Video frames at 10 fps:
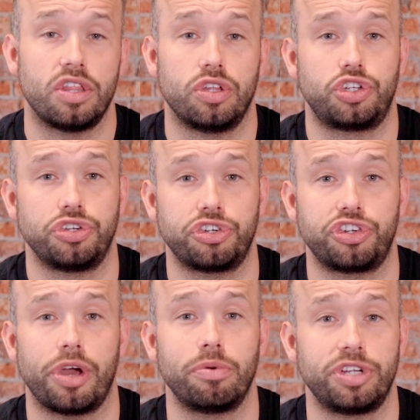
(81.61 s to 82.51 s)
that just
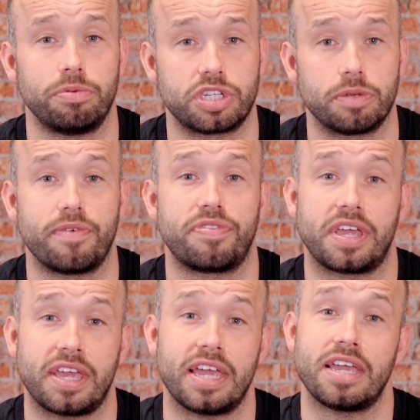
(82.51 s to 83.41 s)
shows you some of the
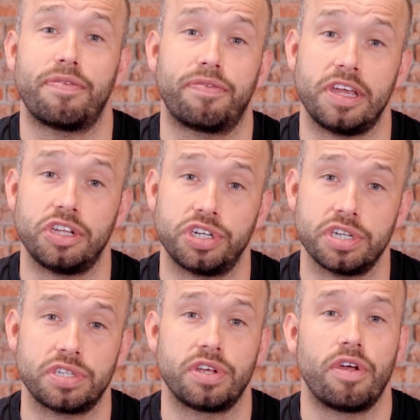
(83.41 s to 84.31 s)
key
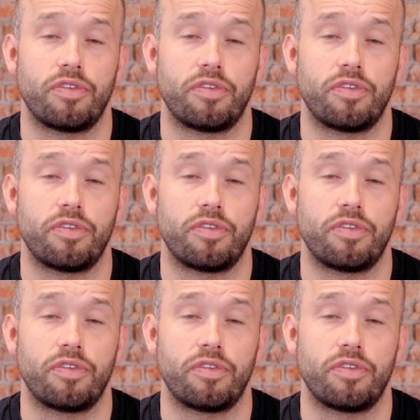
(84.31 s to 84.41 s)
features